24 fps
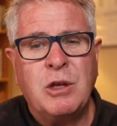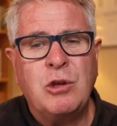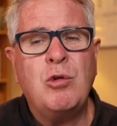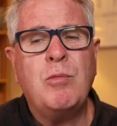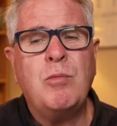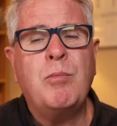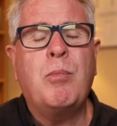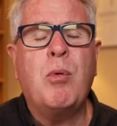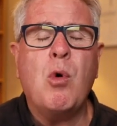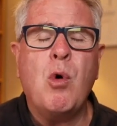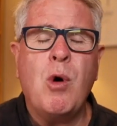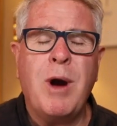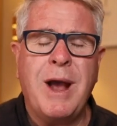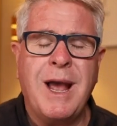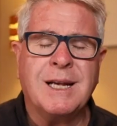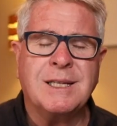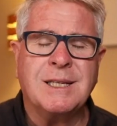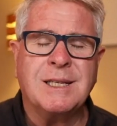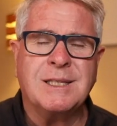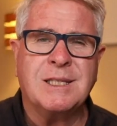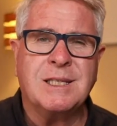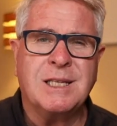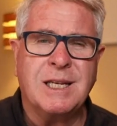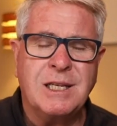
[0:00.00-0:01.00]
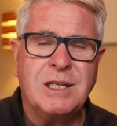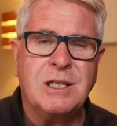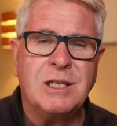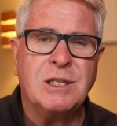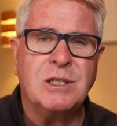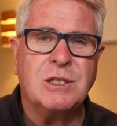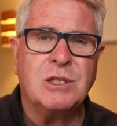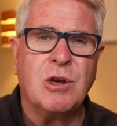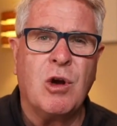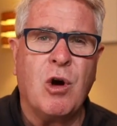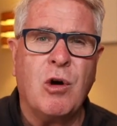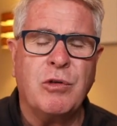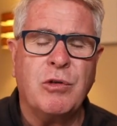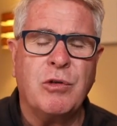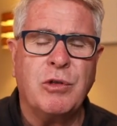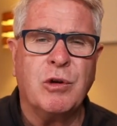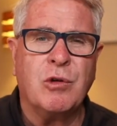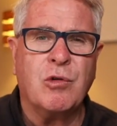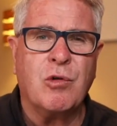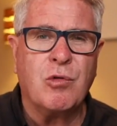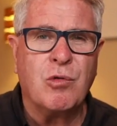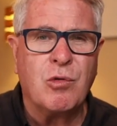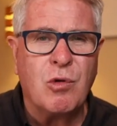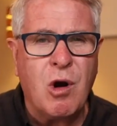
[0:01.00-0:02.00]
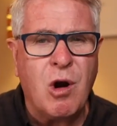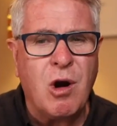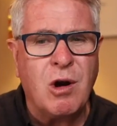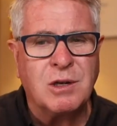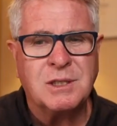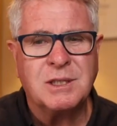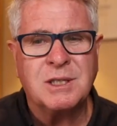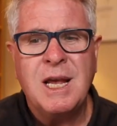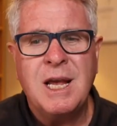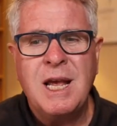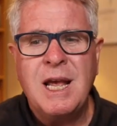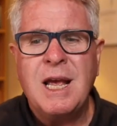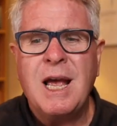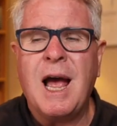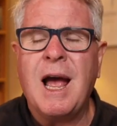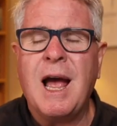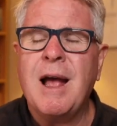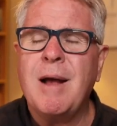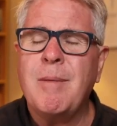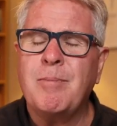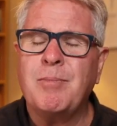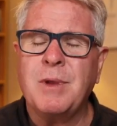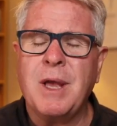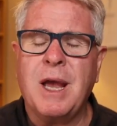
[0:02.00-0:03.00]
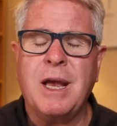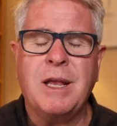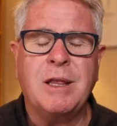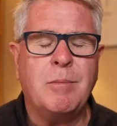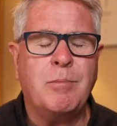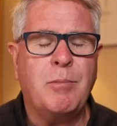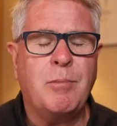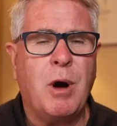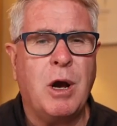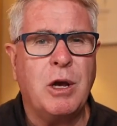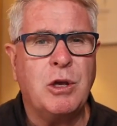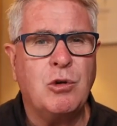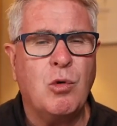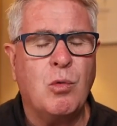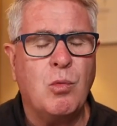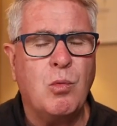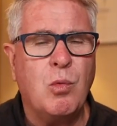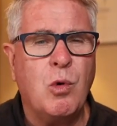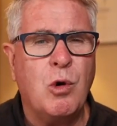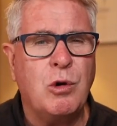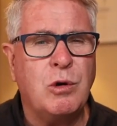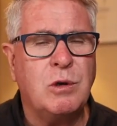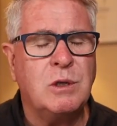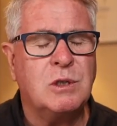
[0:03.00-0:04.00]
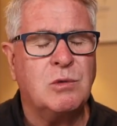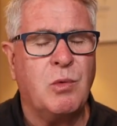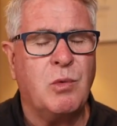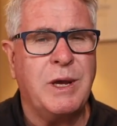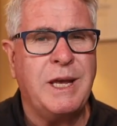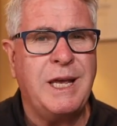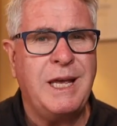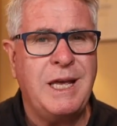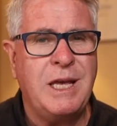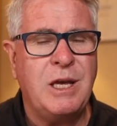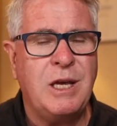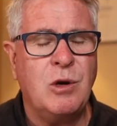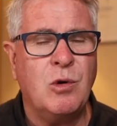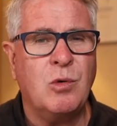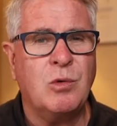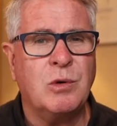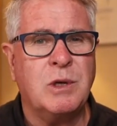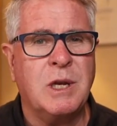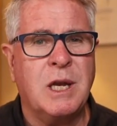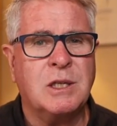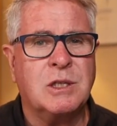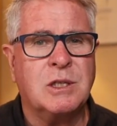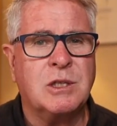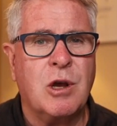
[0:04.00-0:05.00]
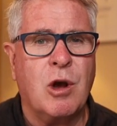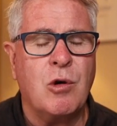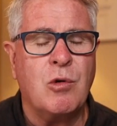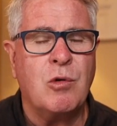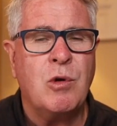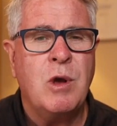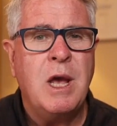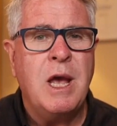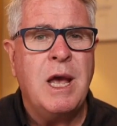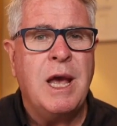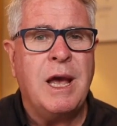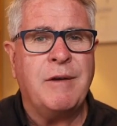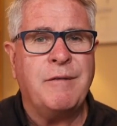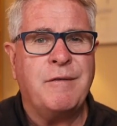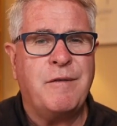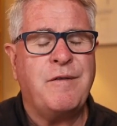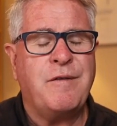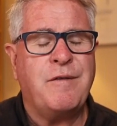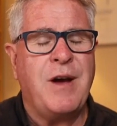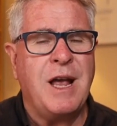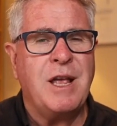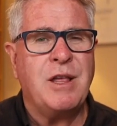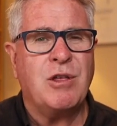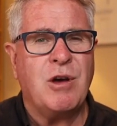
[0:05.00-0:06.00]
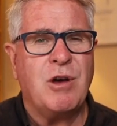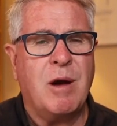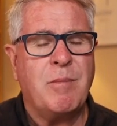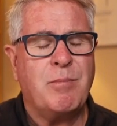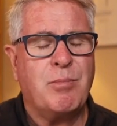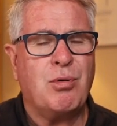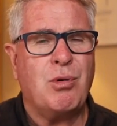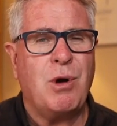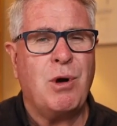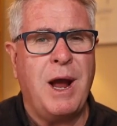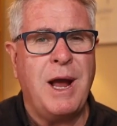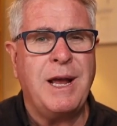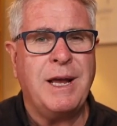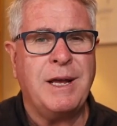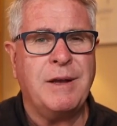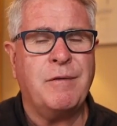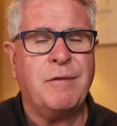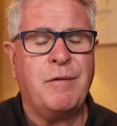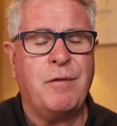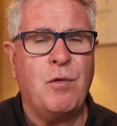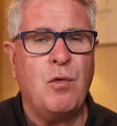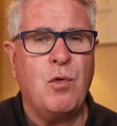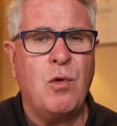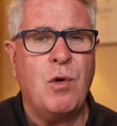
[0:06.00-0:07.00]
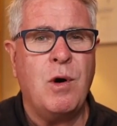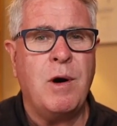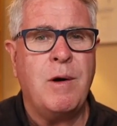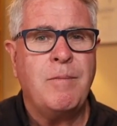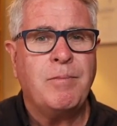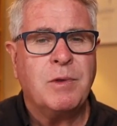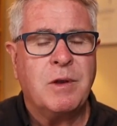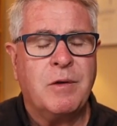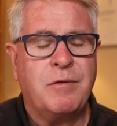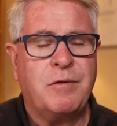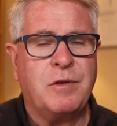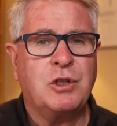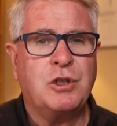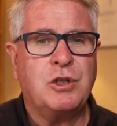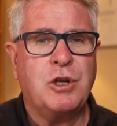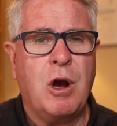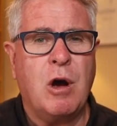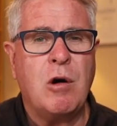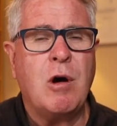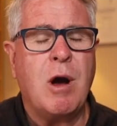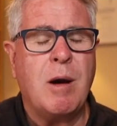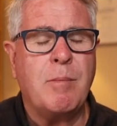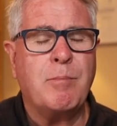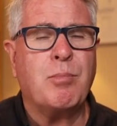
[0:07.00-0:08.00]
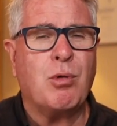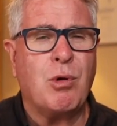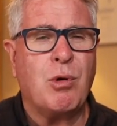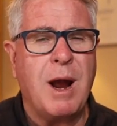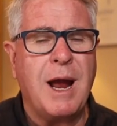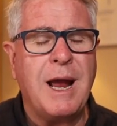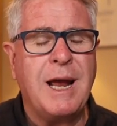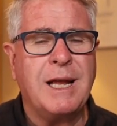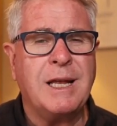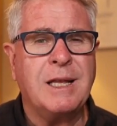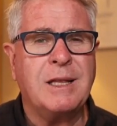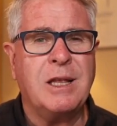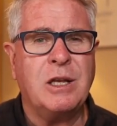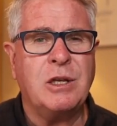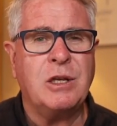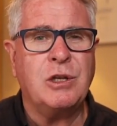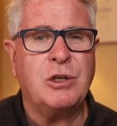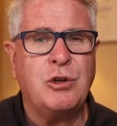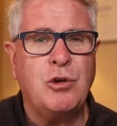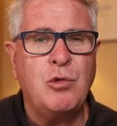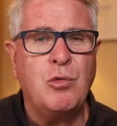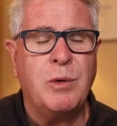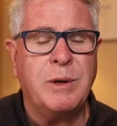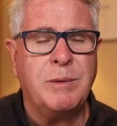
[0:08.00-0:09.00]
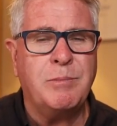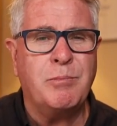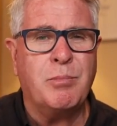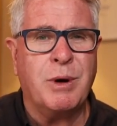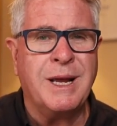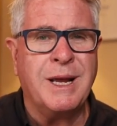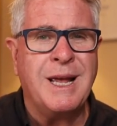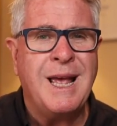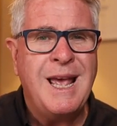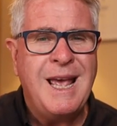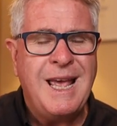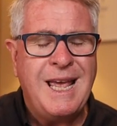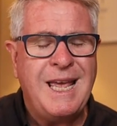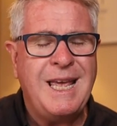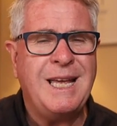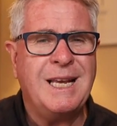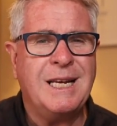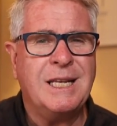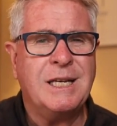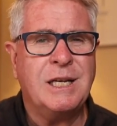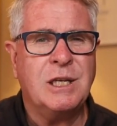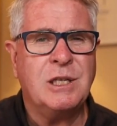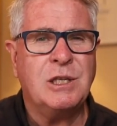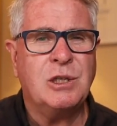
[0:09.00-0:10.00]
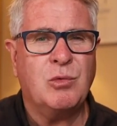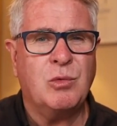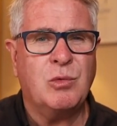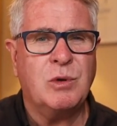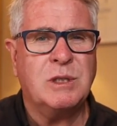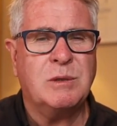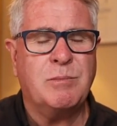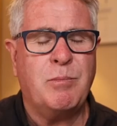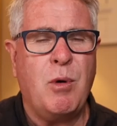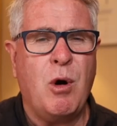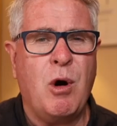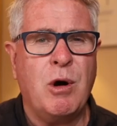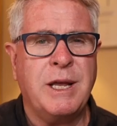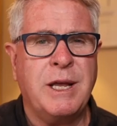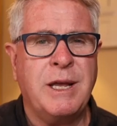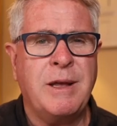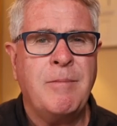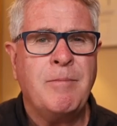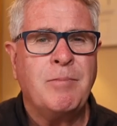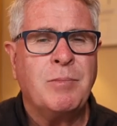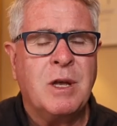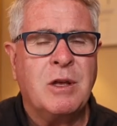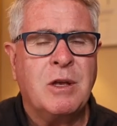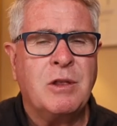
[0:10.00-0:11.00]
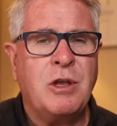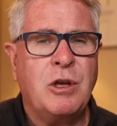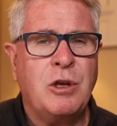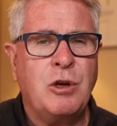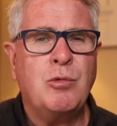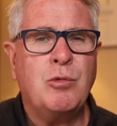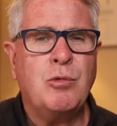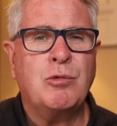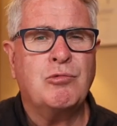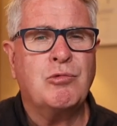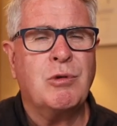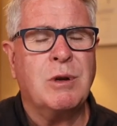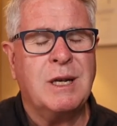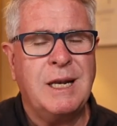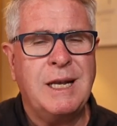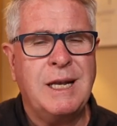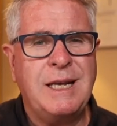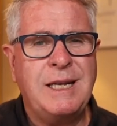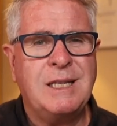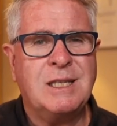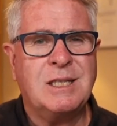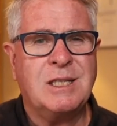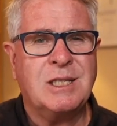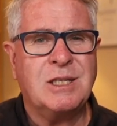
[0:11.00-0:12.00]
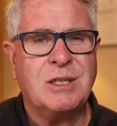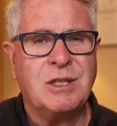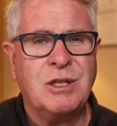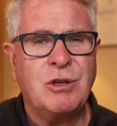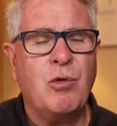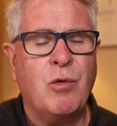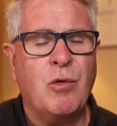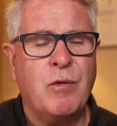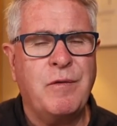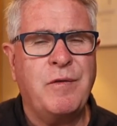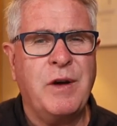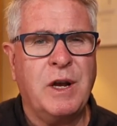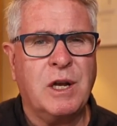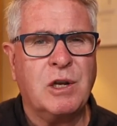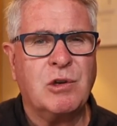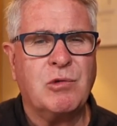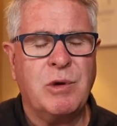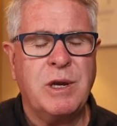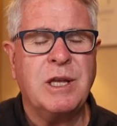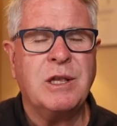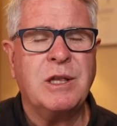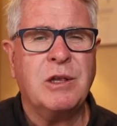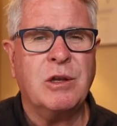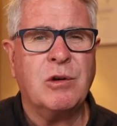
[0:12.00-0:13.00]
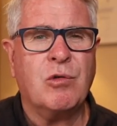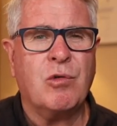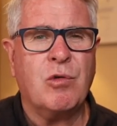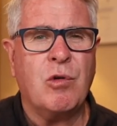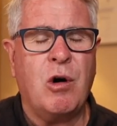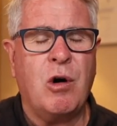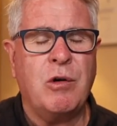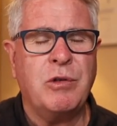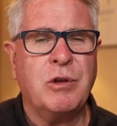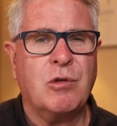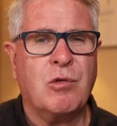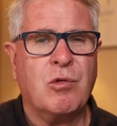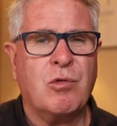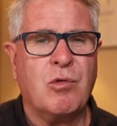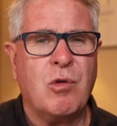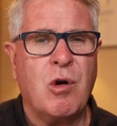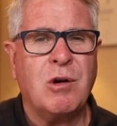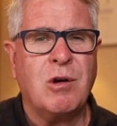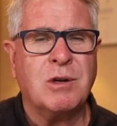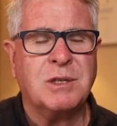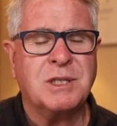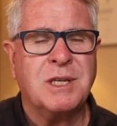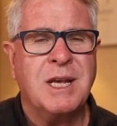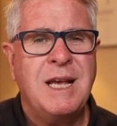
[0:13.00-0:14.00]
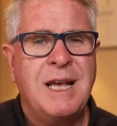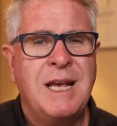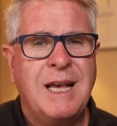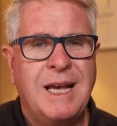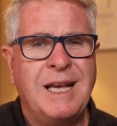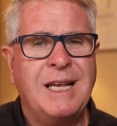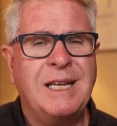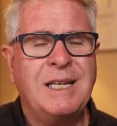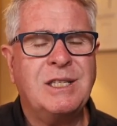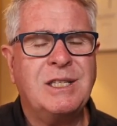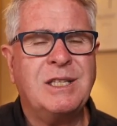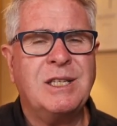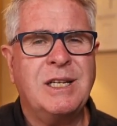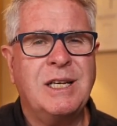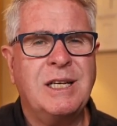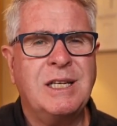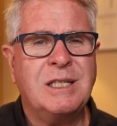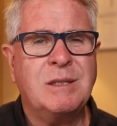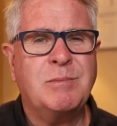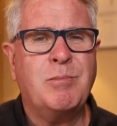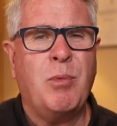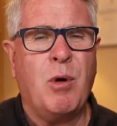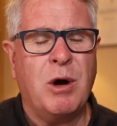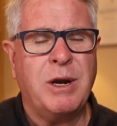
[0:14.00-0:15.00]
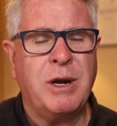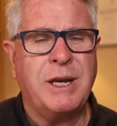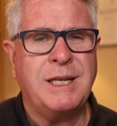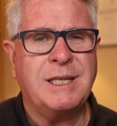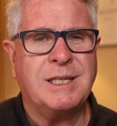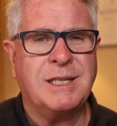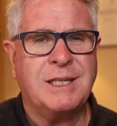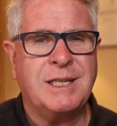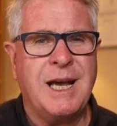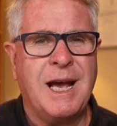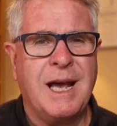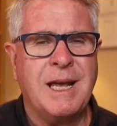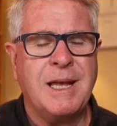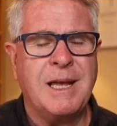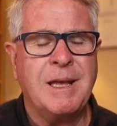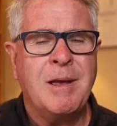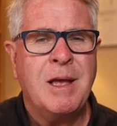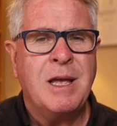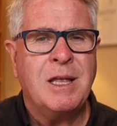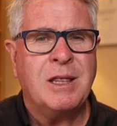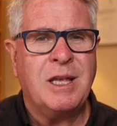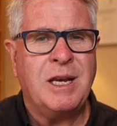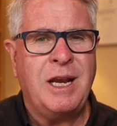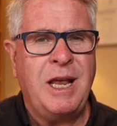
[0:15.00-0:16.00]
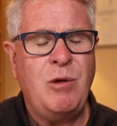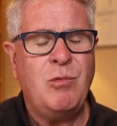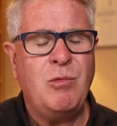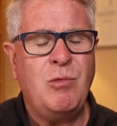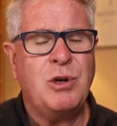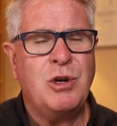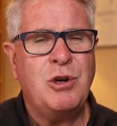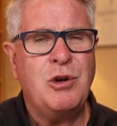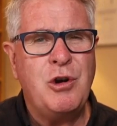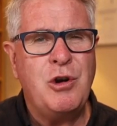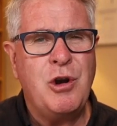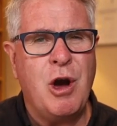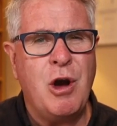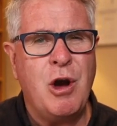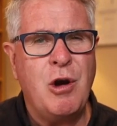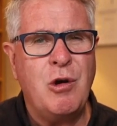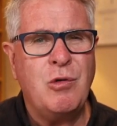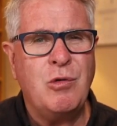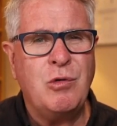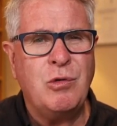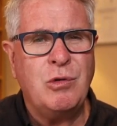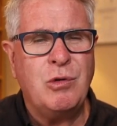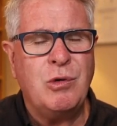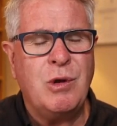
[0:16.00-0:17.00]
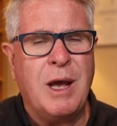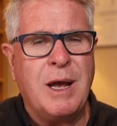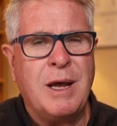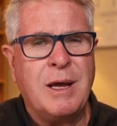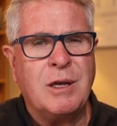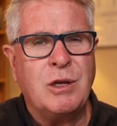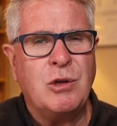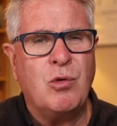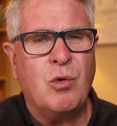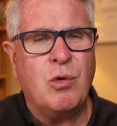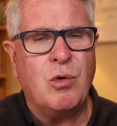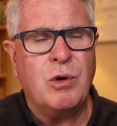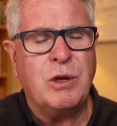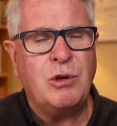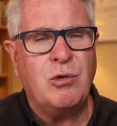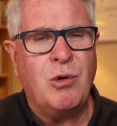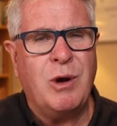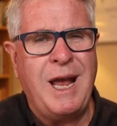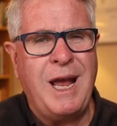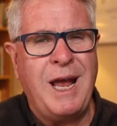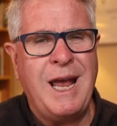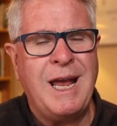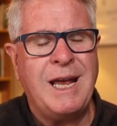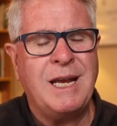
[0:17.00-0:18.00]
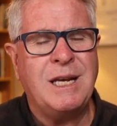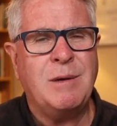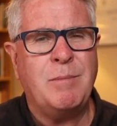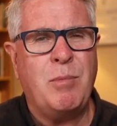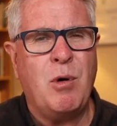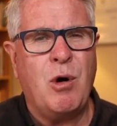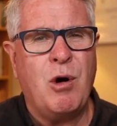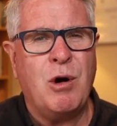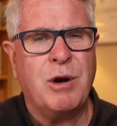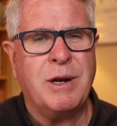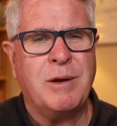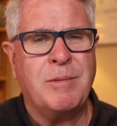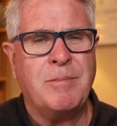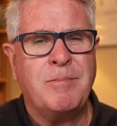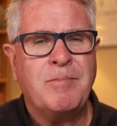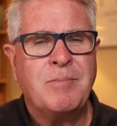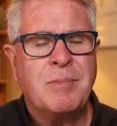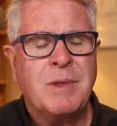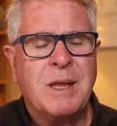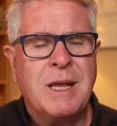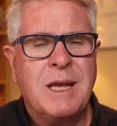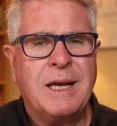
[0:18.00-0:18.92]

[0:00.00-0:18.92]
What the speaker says: you bore our sins on the cross and that by your wounds we're healed. And so in faith, I'm praying for Joe. I'm praying that you would bring healing into his body, that you would release your victory on the cross into his body today, that he would know your hand upon him.